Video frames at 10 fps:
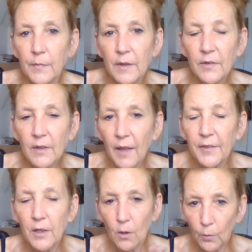It's not
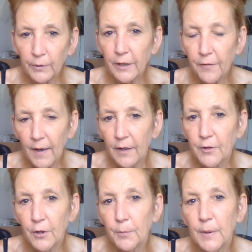the only
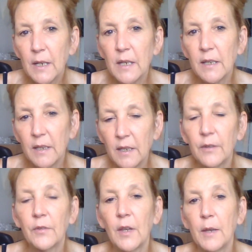factor, but it
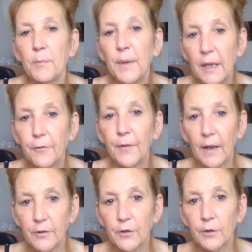is a big
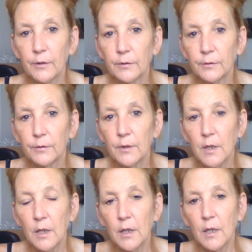factor.
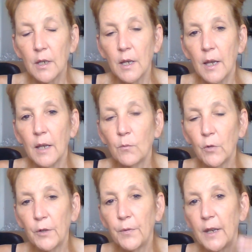And
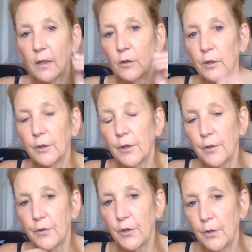what if we can
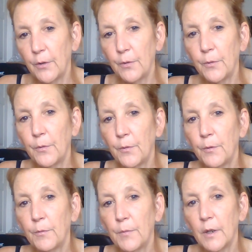learn to
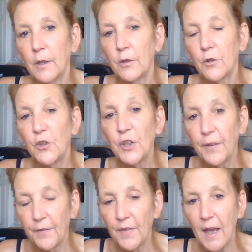
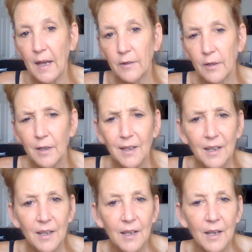shift that?
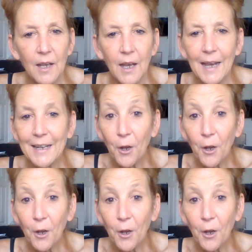I